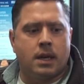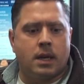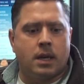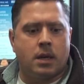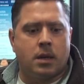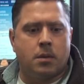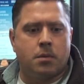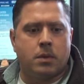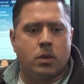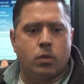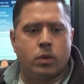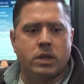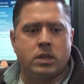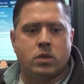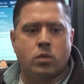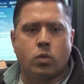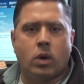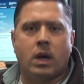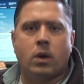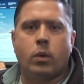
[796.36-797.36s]
the
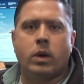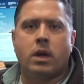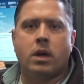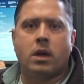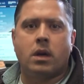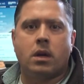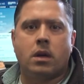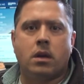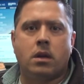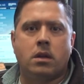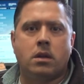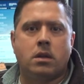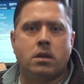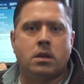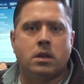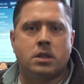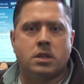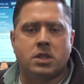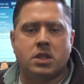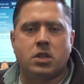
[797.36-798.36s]
reason why we
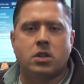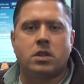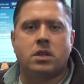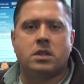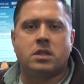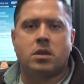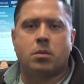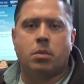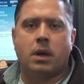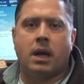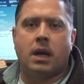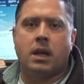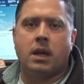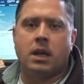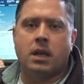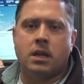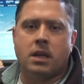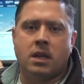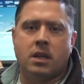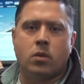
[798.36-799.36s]
consider this a bad
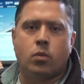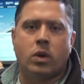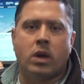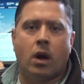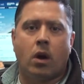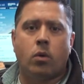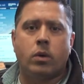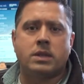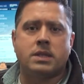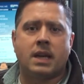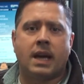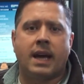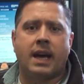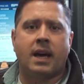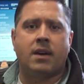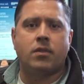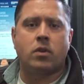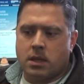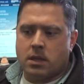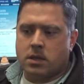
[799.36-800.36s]
AD, and we always
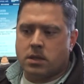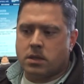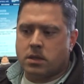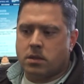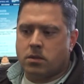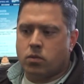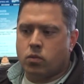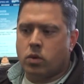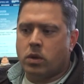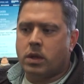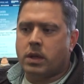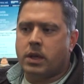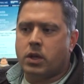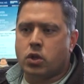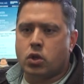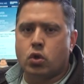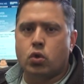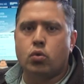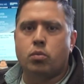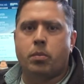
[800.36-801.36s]
have, is really
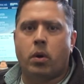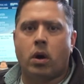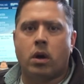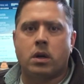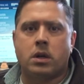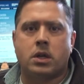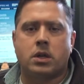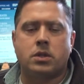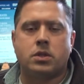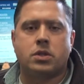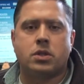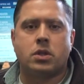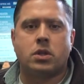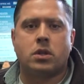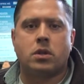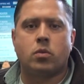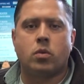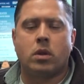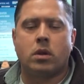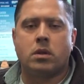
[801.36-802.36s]
a two-part
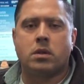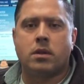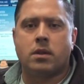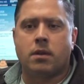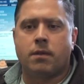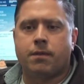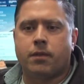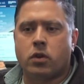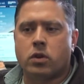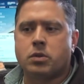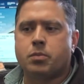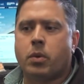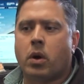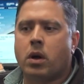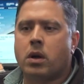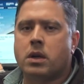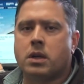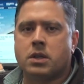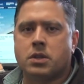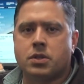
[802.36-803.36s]
concern. The first
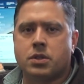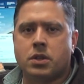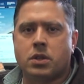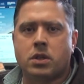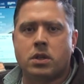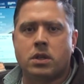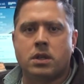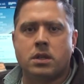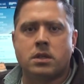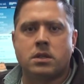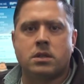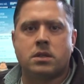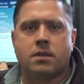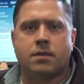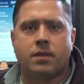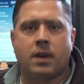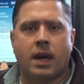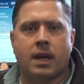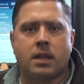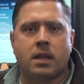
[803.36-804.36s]
part concern is
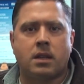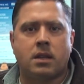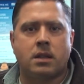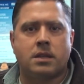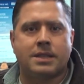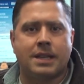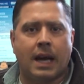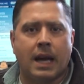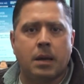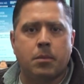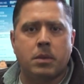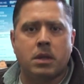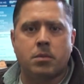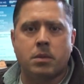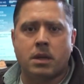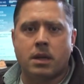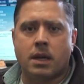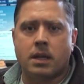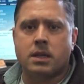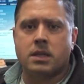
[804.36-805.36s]
the fact that the time
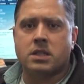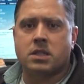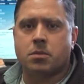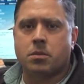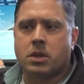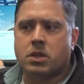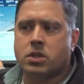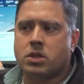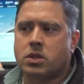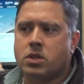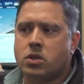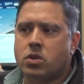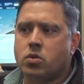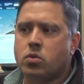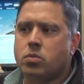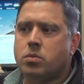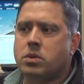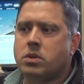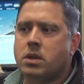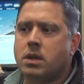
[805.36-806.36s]
limit on these combustion
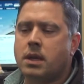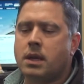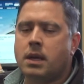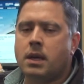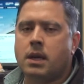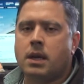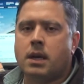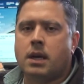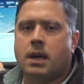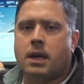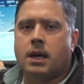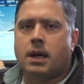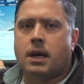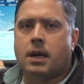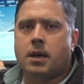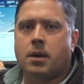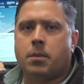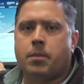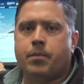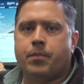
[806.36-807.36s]
tubes
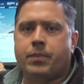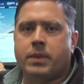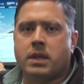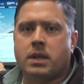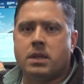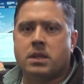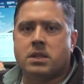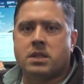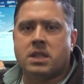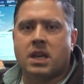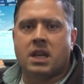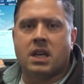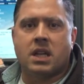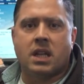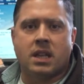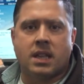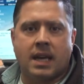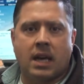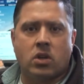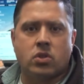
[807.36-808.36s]
is set at
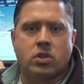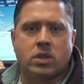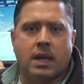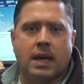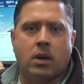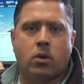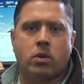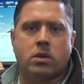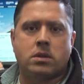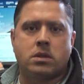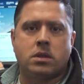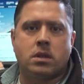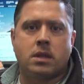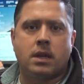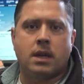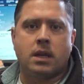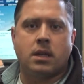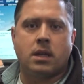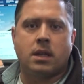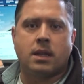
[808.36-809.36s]
1,000 hours,
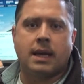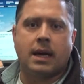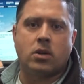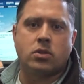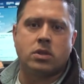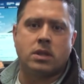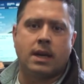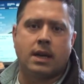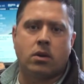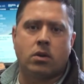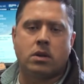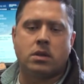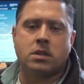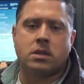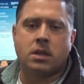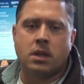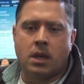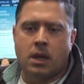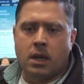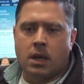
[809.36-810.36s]
and the 1,000
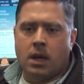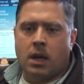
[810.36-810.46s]
hours